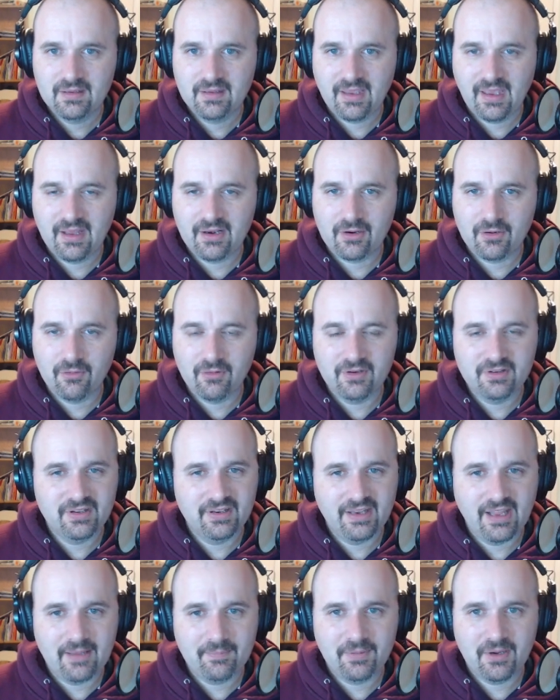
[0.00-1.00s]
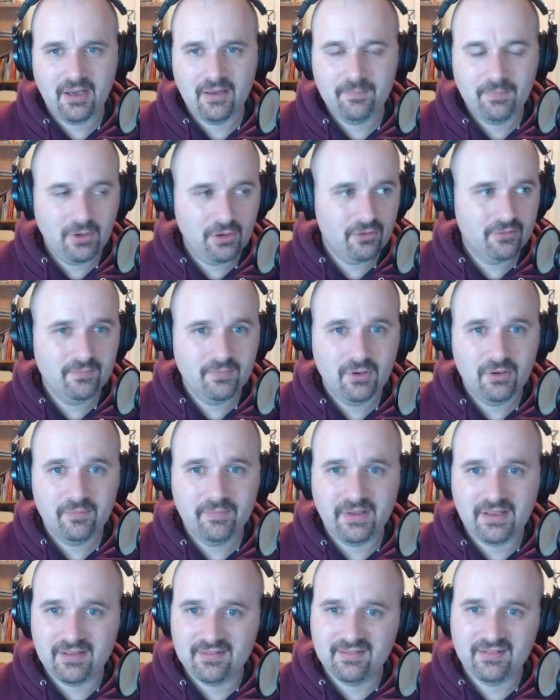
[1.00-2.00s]
category to Napa Podmo
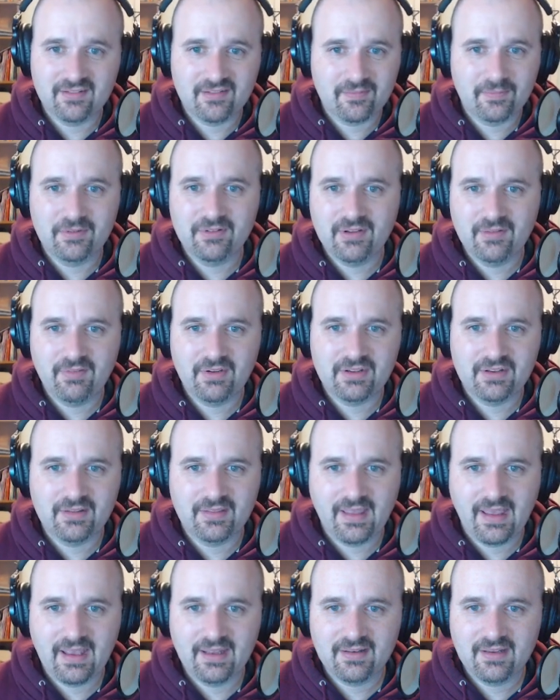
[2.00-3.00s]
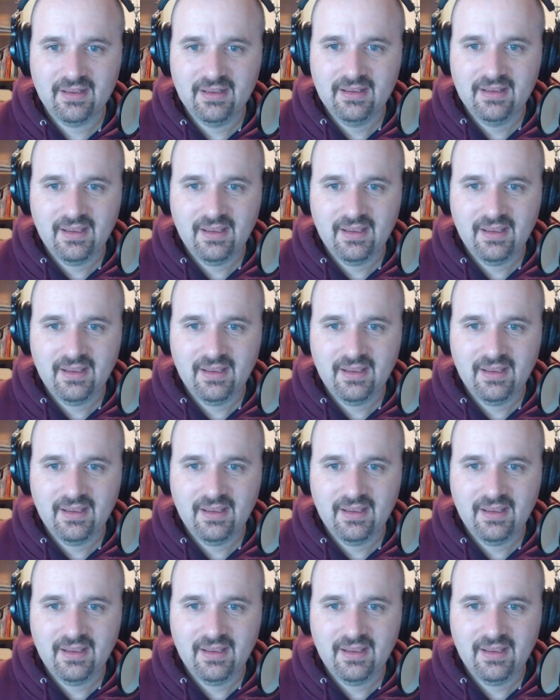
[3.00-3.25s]
because it's specific to that.